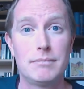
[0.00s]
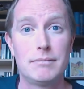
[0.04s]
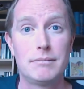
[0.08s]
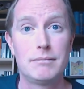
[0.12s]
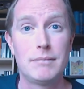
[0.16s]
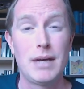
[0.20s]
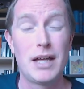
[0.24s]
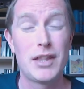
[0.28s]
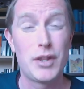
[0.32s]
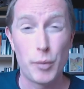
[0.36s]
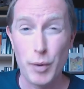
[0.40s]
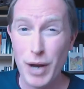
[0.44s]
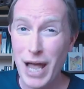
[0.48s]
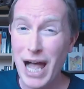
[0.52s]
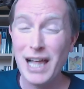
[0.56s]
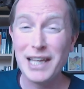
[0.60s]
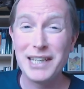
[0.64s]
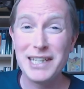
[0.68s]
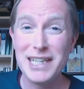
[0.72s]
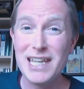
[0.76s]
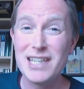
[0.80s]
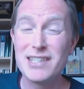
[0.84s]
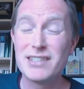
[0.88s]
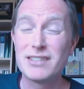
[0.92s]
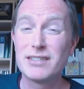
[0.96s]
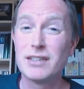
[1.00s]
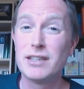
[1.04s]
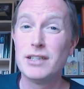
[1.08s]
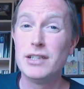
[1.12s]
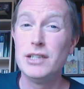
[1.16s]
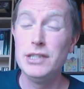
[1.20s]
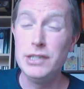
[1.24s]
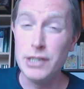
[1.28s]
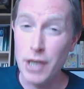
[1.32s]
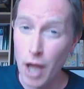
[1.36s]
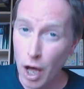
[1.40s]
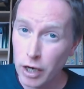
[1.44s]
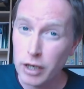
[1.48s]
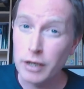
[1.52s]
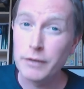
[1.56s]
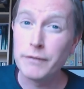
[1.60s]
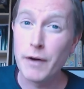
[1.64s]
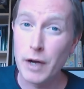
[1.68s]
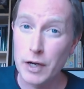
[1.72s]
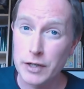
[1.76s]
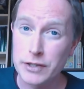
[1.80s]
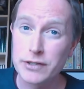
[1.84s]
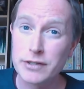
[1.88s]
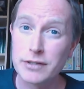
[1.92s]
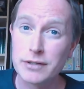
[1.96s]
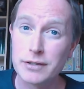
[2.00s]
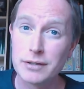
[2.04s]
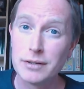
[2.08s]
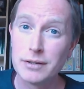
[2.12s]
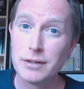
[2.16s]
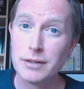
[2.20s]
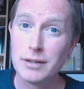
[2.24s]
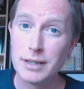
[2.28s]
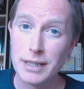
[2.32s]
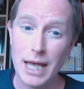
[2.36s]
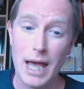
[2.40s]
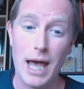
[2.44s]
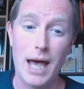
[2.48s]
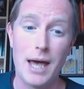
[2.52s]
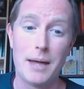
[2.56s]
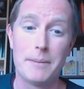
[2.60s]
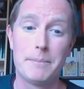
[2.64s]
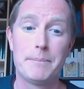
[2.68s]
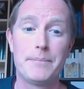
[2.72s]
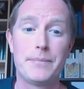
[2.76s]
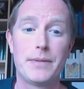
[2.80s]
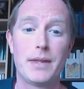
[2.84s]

And the reality is, none of us can.